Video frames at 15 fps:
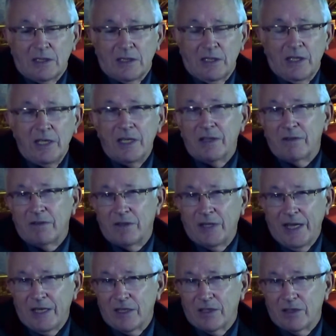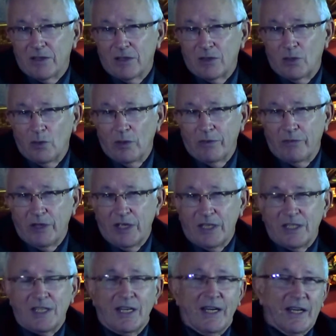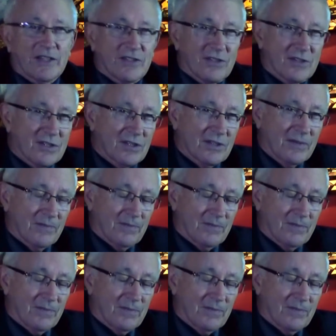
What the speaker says: he intended to evade taxes.